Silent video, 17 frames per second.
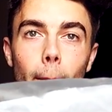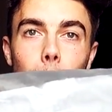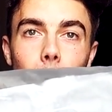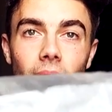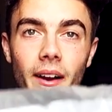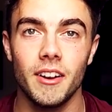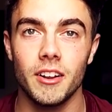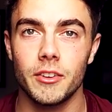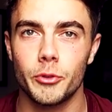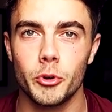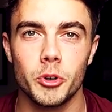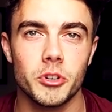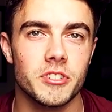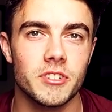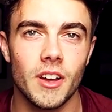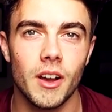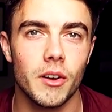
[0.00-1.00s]
buy this for
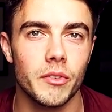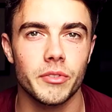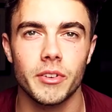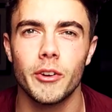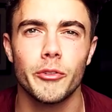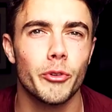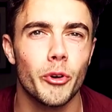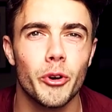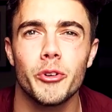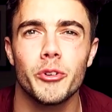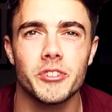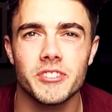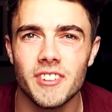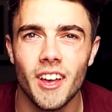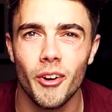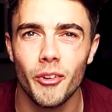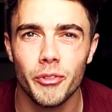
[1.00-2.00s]
yourself, for
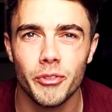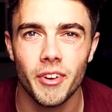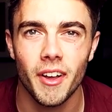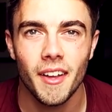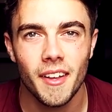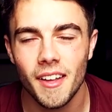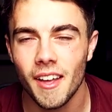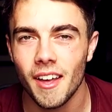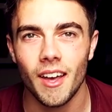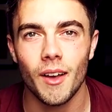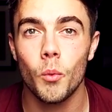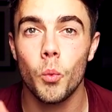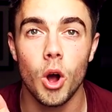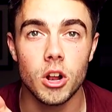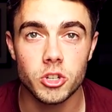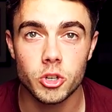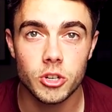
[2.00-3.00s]
yourself, and
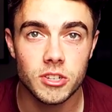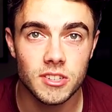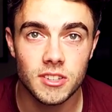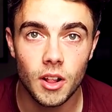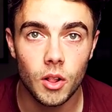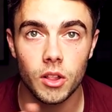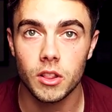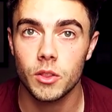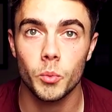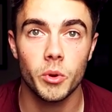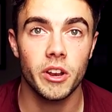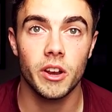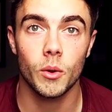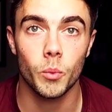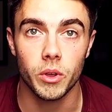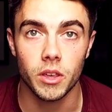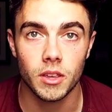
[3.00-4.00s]
watch her steal it
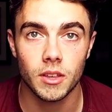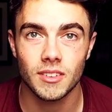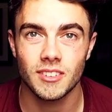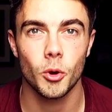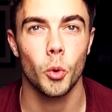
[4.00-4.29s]
within a week.